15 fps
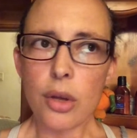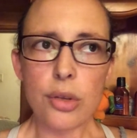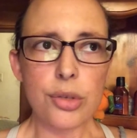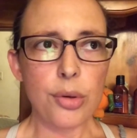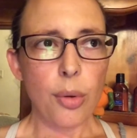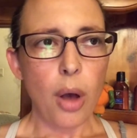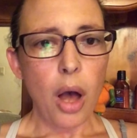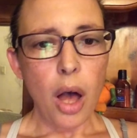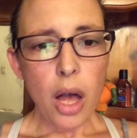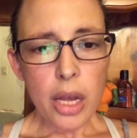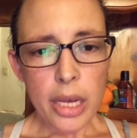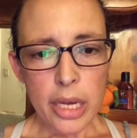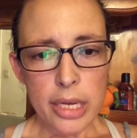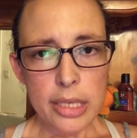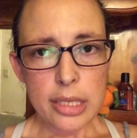So
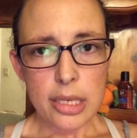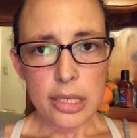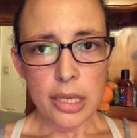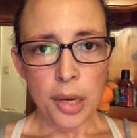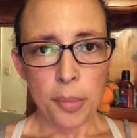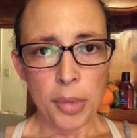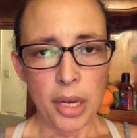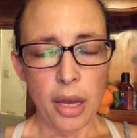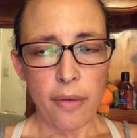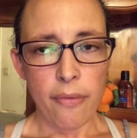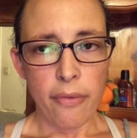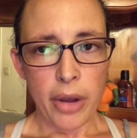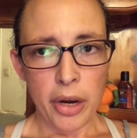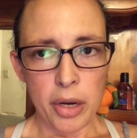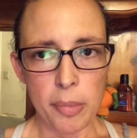August is going to be a
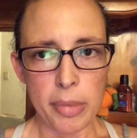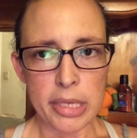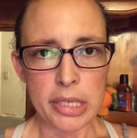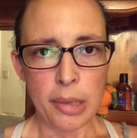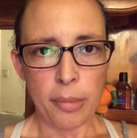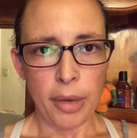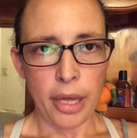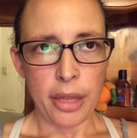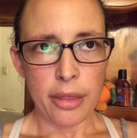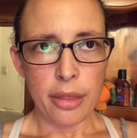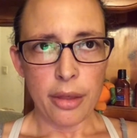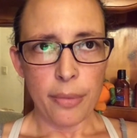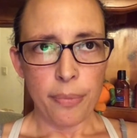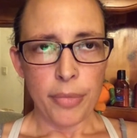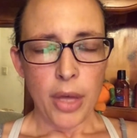very busy month.
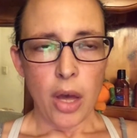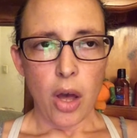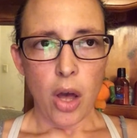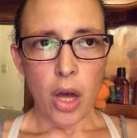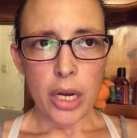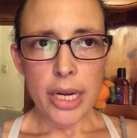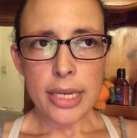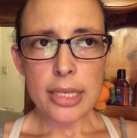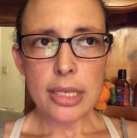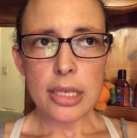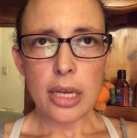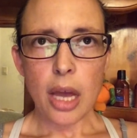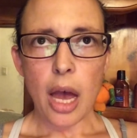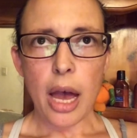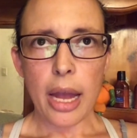August,
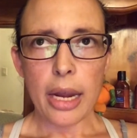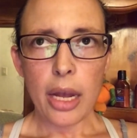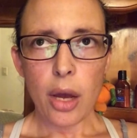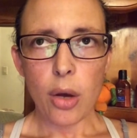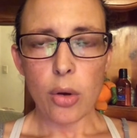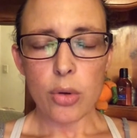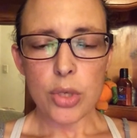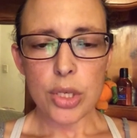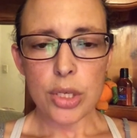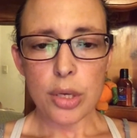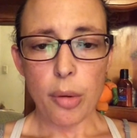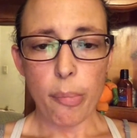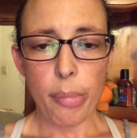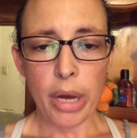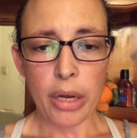I host
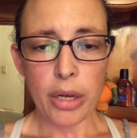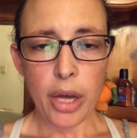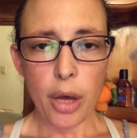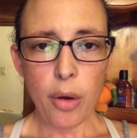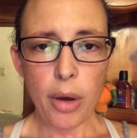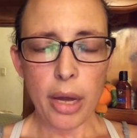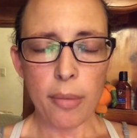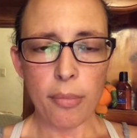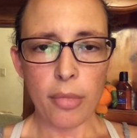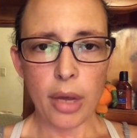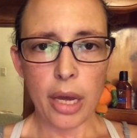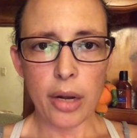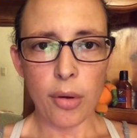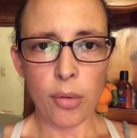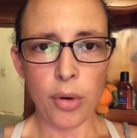Bunko.
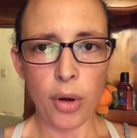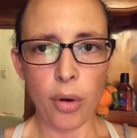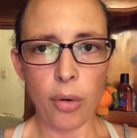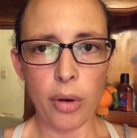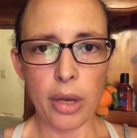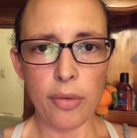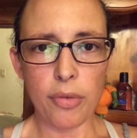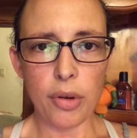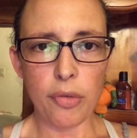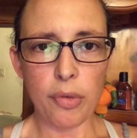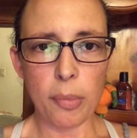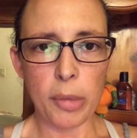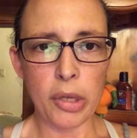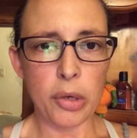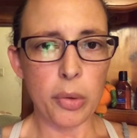I don't know if you're
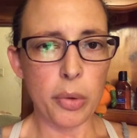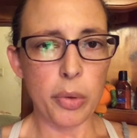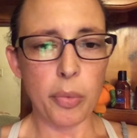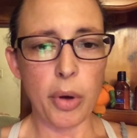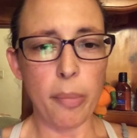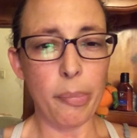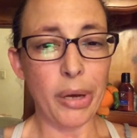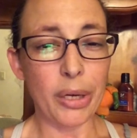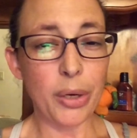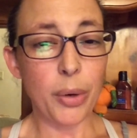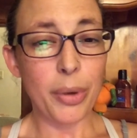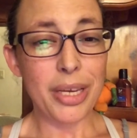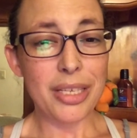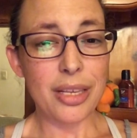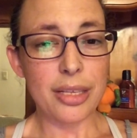familiar with what Bunko is.